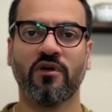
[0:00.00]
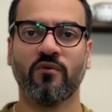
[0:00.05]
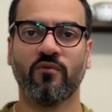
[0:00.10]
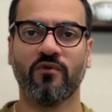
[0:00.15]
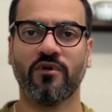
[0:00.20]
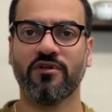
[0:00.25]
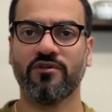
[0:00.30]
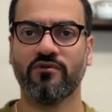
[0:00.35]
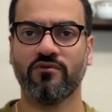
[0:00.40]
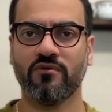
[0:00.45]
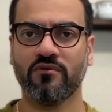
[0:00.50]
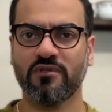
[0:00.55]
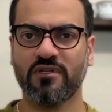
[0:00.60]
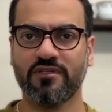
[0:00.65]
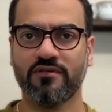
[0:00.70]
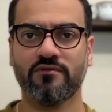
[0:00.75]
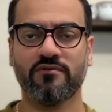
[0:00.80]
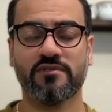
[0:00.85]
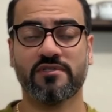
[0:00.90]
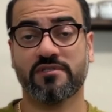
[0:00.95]
where you only
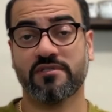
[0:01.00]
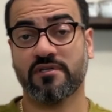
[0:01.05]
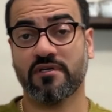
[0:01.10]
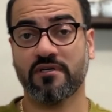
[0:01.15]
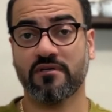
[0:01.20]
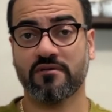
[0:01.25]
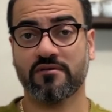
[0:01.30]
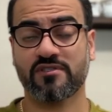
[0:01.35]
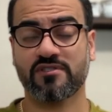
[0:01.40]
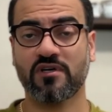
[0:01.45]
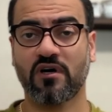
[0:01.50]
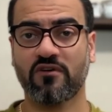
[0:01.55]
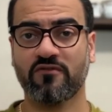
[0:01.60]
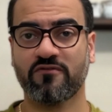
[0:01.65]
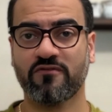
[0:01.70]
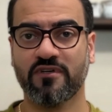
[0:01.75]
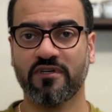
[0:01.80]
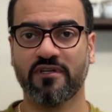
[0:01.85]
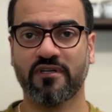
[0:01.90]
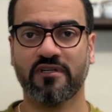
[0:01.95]
use
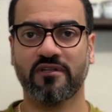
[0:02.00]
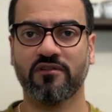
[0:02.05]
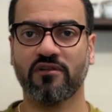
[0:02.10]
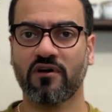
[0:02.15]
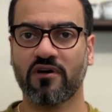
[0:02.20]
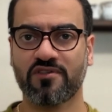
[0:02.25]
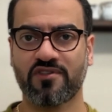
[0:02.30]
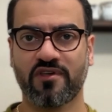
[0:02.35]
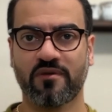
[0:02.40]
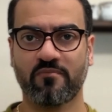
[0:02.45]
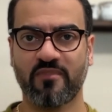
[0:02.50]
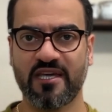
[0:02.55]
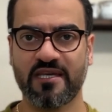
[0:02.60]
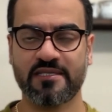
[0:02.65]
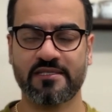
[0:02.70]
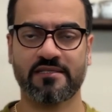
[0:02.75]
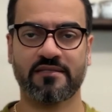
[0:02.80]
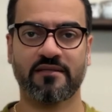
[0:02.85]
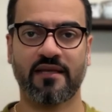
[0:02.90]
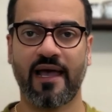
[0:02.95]
software and
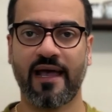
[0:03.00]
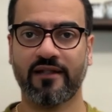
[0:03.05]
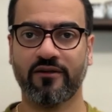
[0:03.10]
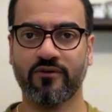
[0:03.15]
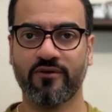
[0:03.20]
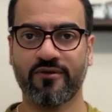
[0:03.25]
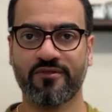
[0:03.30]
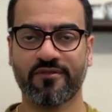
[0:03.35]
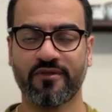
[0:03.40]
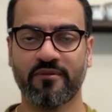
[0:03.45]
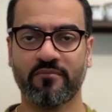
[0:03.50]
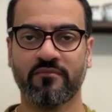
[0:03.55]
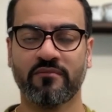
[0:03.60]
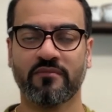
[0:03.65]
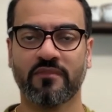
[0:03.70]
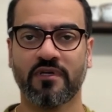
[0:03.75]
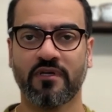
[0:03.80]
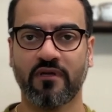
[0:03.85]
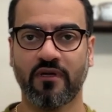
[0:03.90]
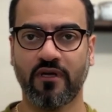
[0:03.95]
logic-based algorithm
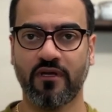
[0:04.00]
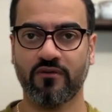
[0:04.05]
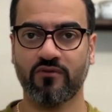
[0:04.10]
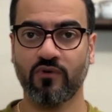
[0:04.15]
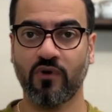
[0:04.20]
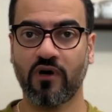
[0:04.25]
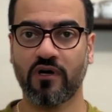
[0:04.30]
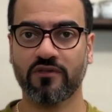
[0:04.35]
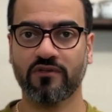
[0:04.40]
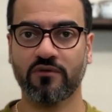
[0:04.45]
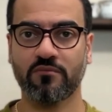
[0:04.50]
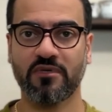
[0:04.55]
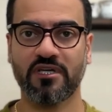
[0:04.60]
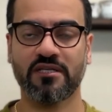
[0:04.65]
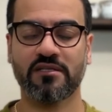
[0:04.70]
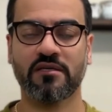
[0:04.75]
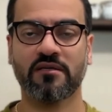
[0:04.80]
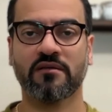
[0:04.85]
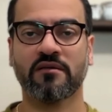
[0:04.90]
to automate.